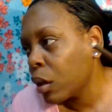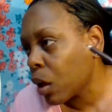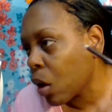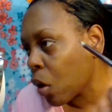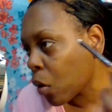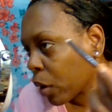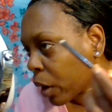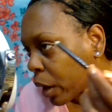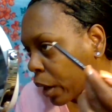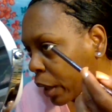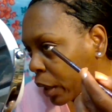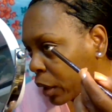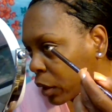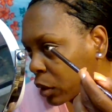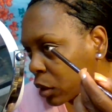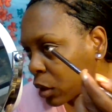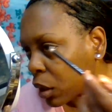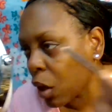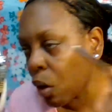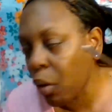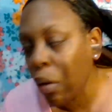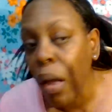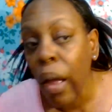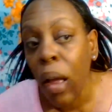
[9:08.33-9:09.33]
okay
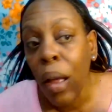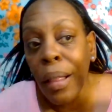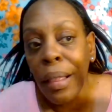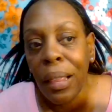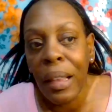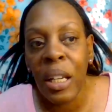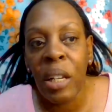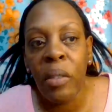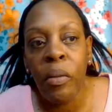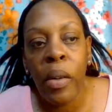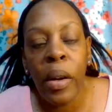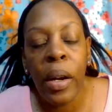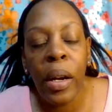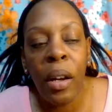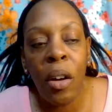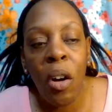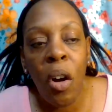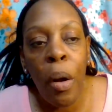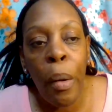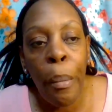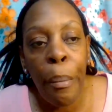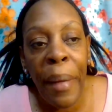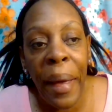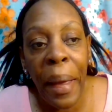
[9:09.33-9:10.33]
so this
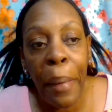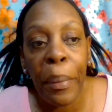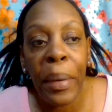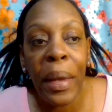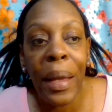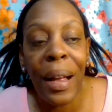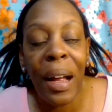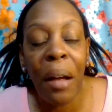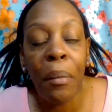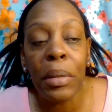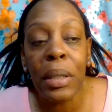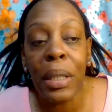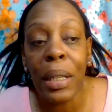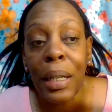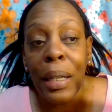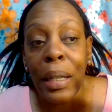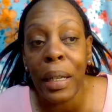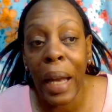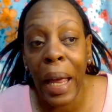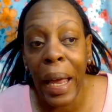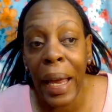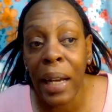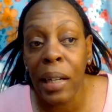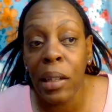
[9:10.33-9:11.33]
video may be up
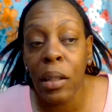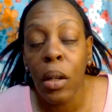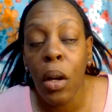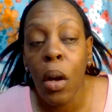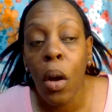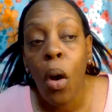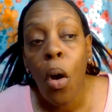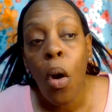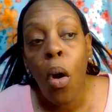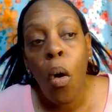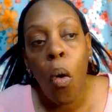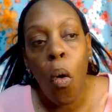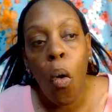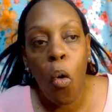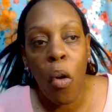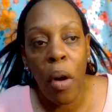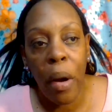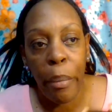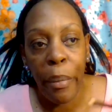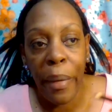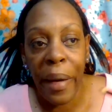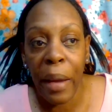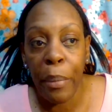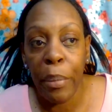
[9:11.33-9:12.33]
tonight
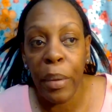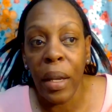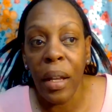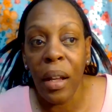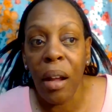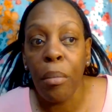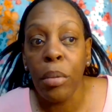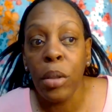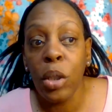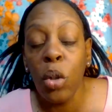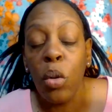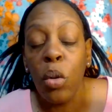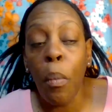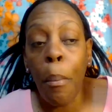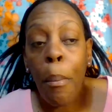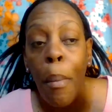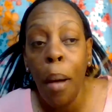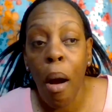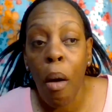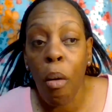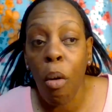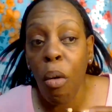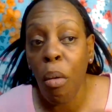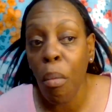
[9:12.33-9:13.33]
or it may be up
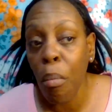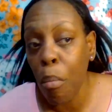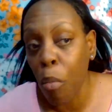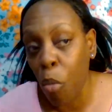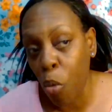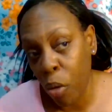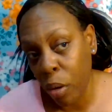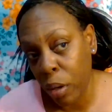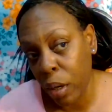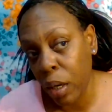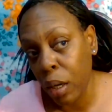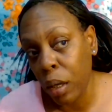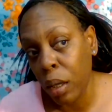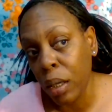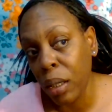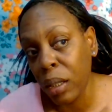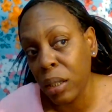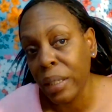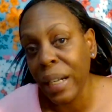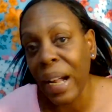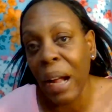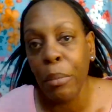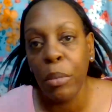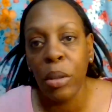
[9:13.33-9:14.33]
tomorrow morning
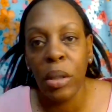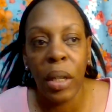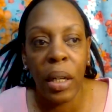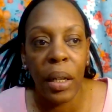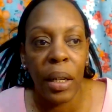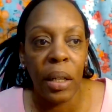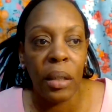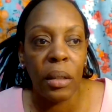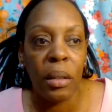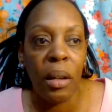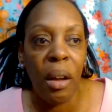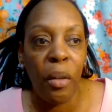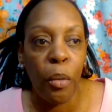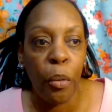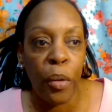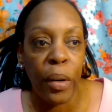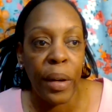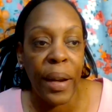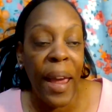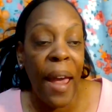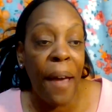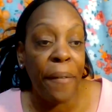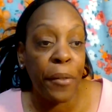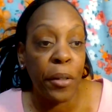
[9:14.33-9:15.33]
because hamilton gets off
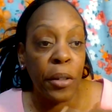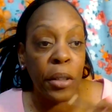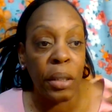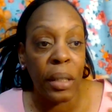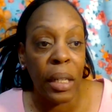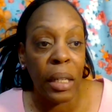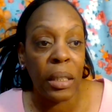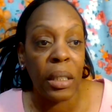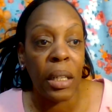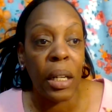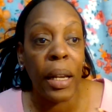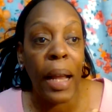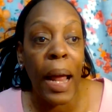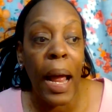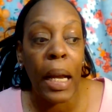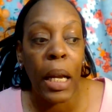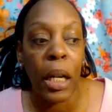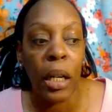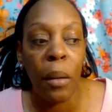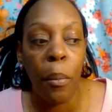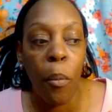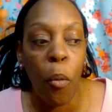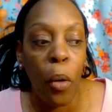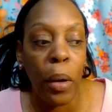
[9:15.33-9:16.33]
work after six o'clock
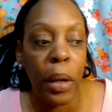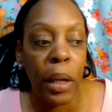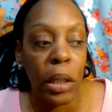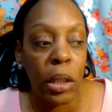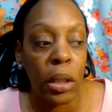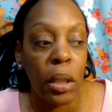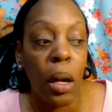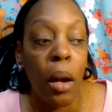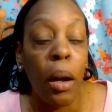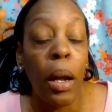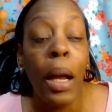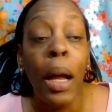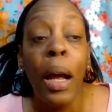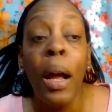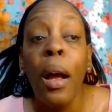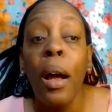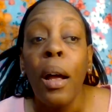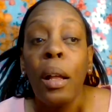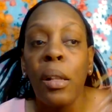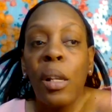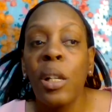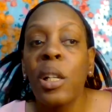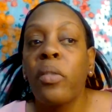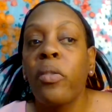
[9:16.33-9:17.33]
in the morning so
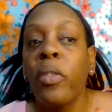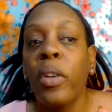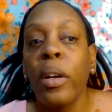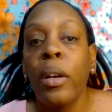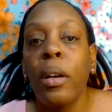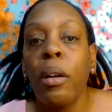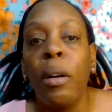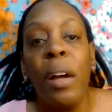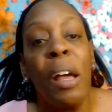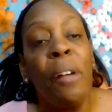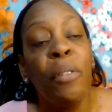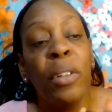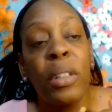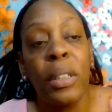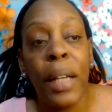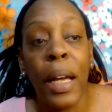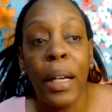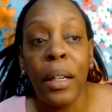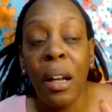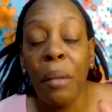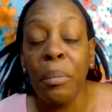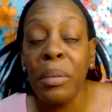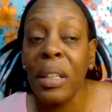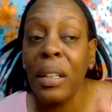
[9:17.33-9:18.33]
this video if it's
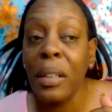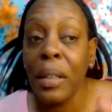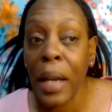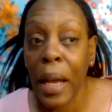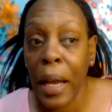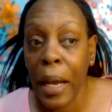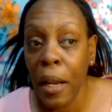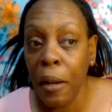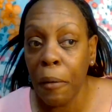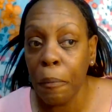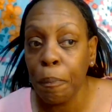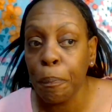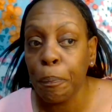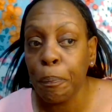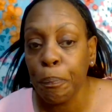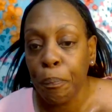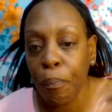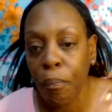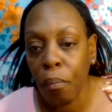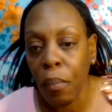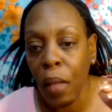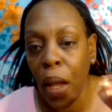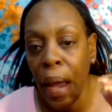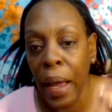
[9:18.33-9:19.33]
not up tonight
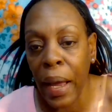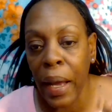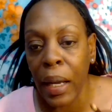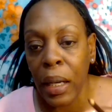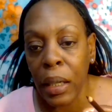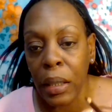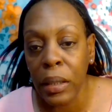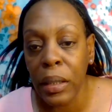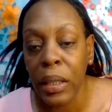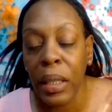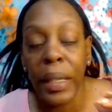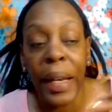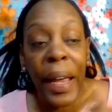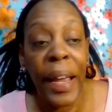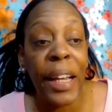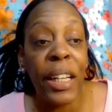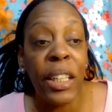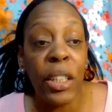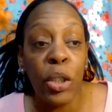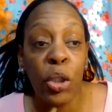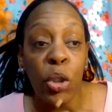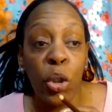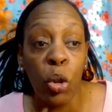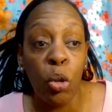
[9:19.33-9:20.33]
and today
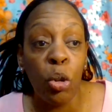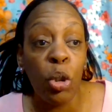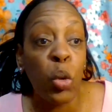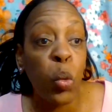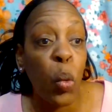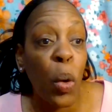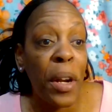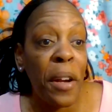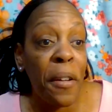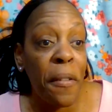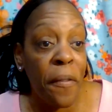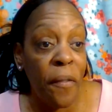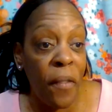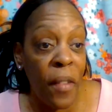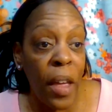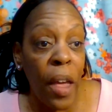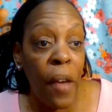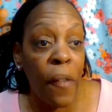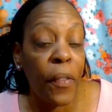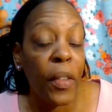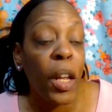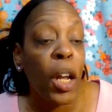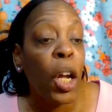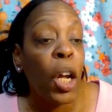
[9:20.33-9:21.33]
is june
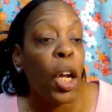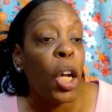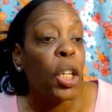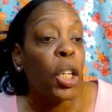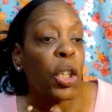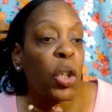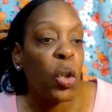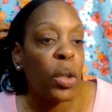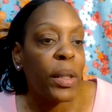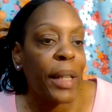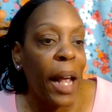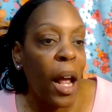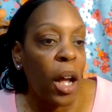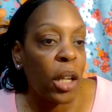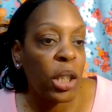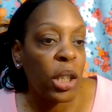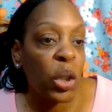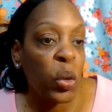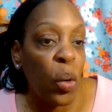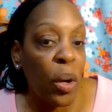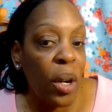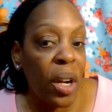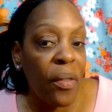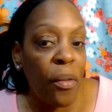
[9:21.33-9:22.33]
25th
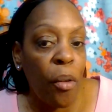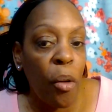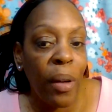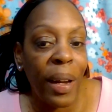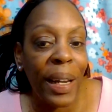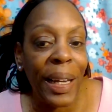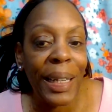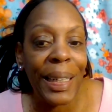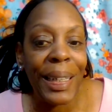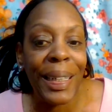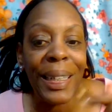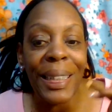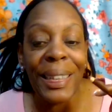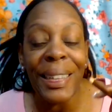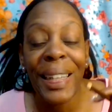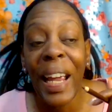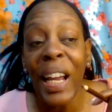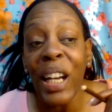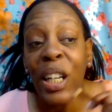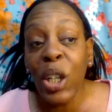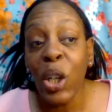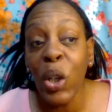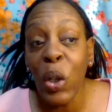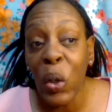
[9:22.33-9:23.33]
2024 it is
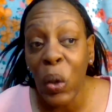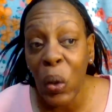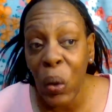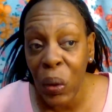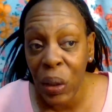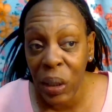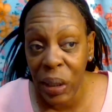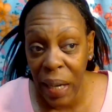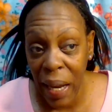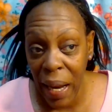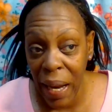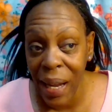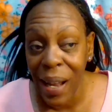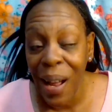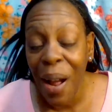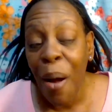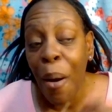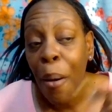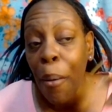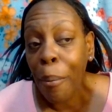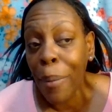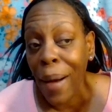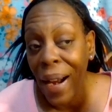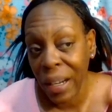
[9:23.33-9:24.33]
a tuesday
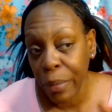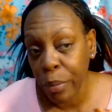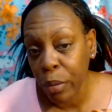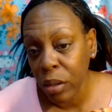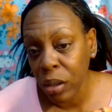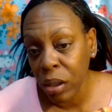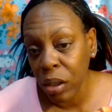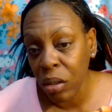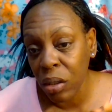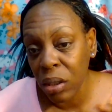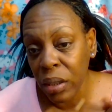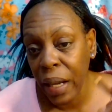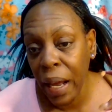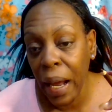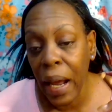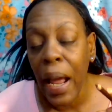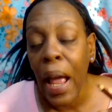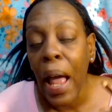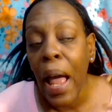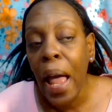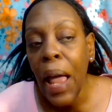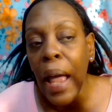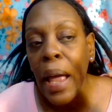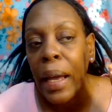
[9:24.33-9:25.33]
practical tuesday
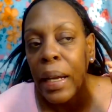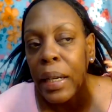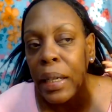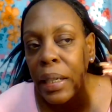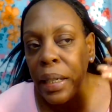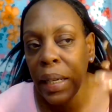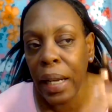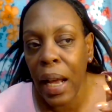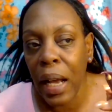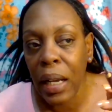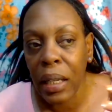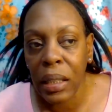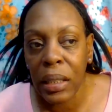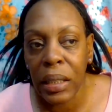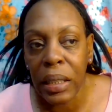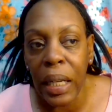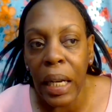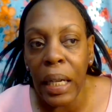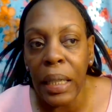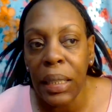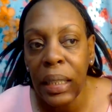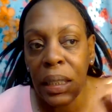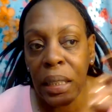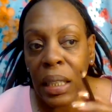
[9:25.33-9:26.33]
and yes
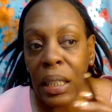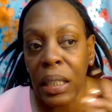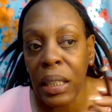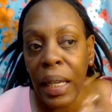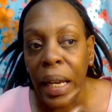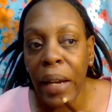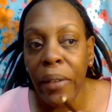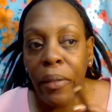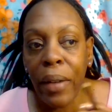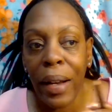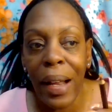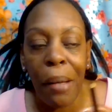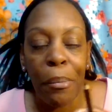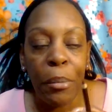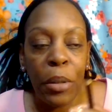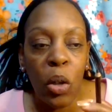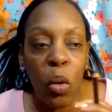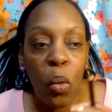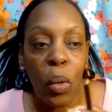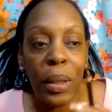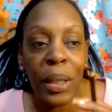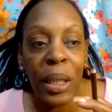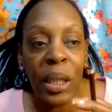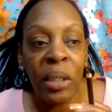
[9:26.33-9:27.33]
and it's this evening i'm
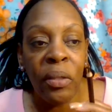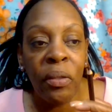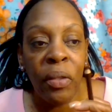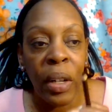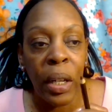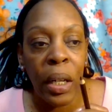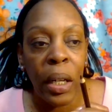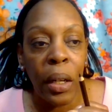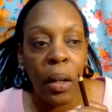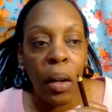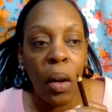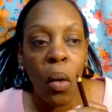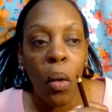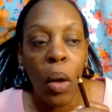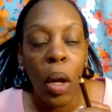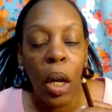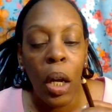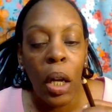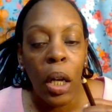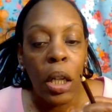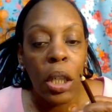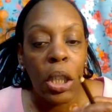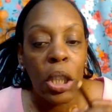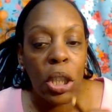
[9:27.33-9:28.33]
doing this video
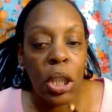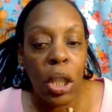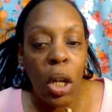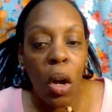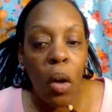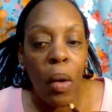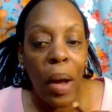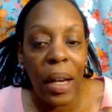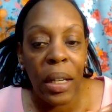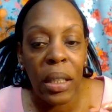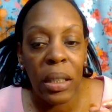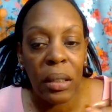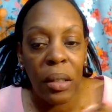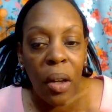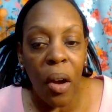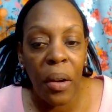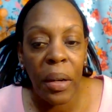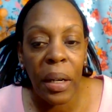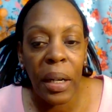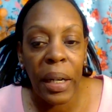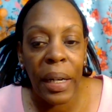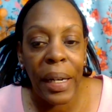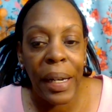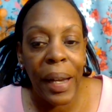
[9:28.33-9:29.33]
so i
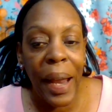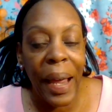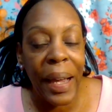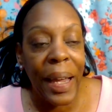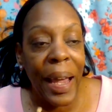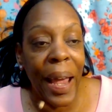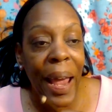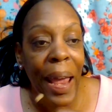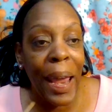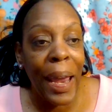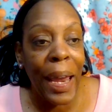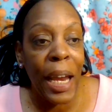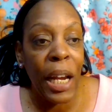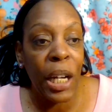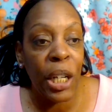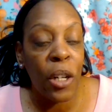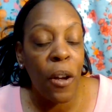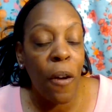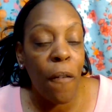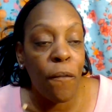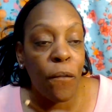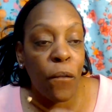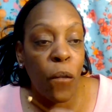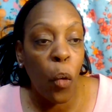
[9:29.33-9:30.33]
started like at 8
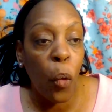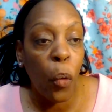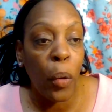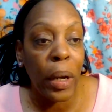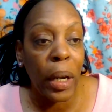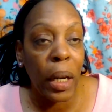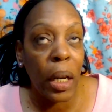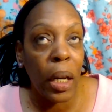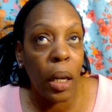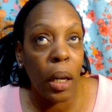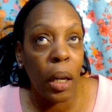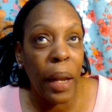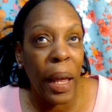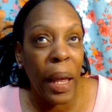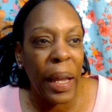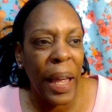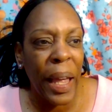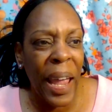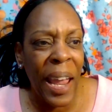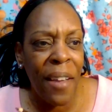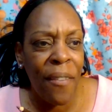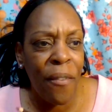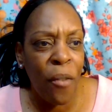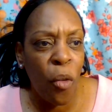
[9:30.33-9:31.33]
40 like
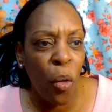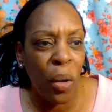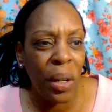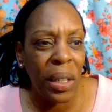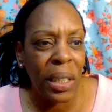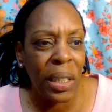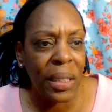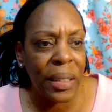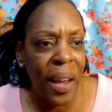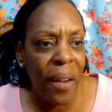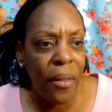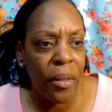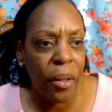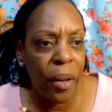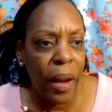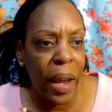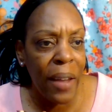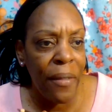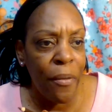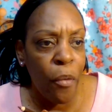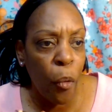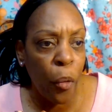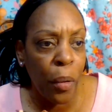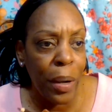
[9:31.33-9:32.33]
8 47 or
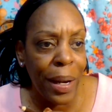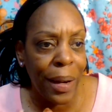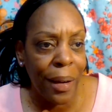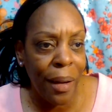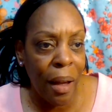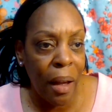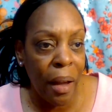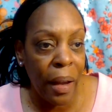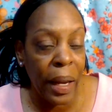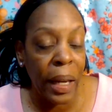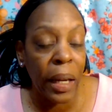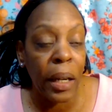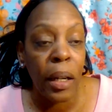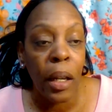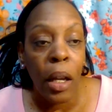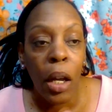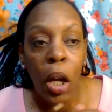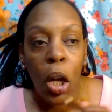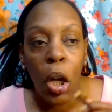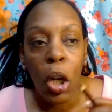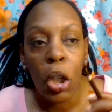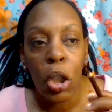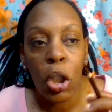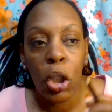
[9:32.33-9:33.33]
8 49
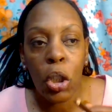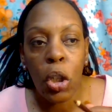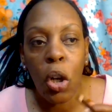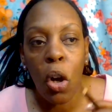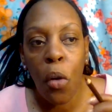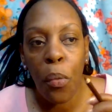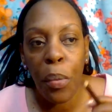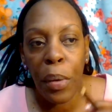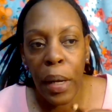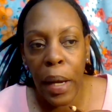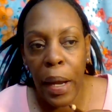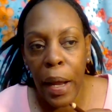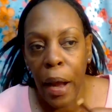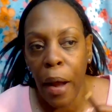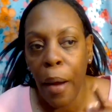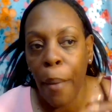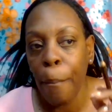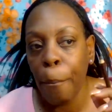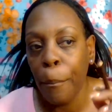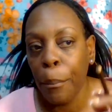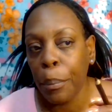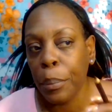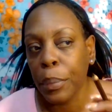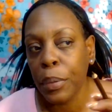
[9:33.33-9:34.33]
so yeah
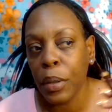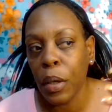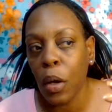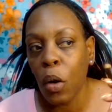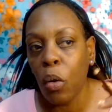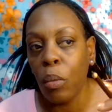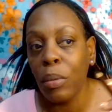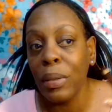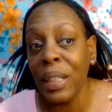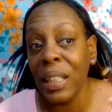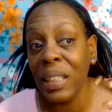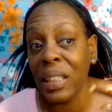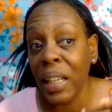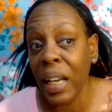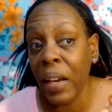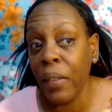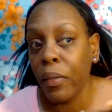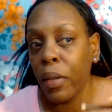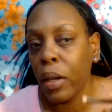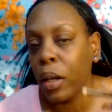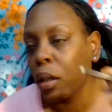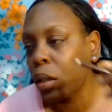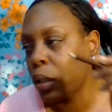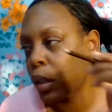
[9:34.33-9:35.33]
so this
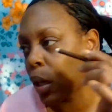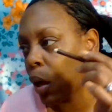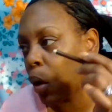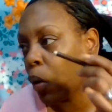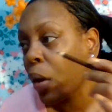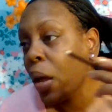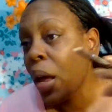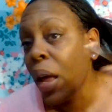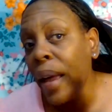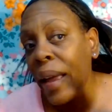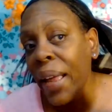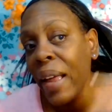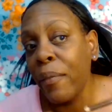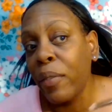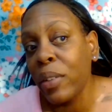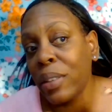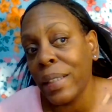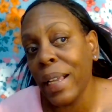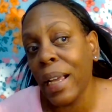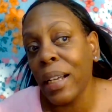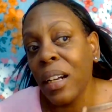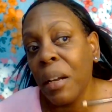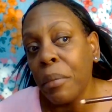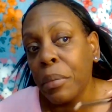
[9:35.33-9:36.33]
evening so if it's
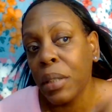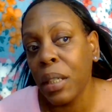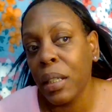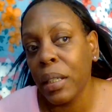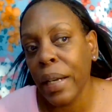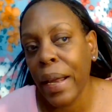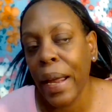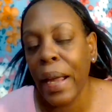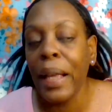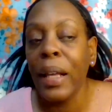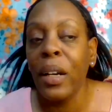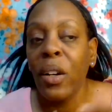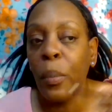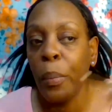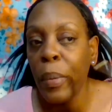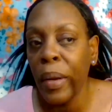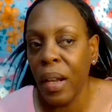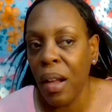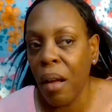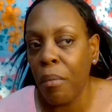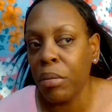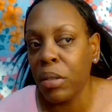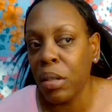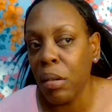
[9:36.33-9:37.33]
not up tonight it'll
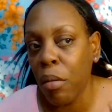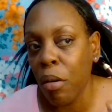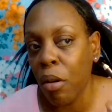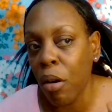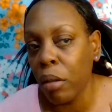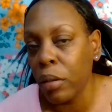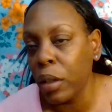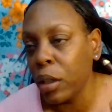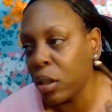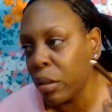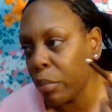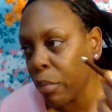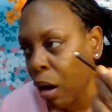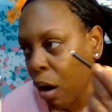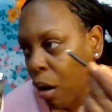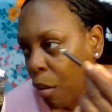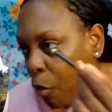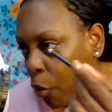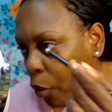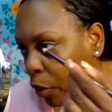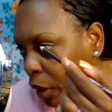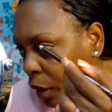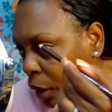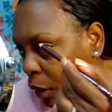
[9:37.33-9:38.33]
be up to early tomorrow
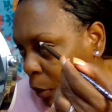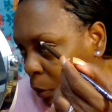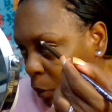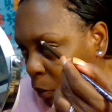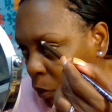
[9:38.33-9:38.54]
morning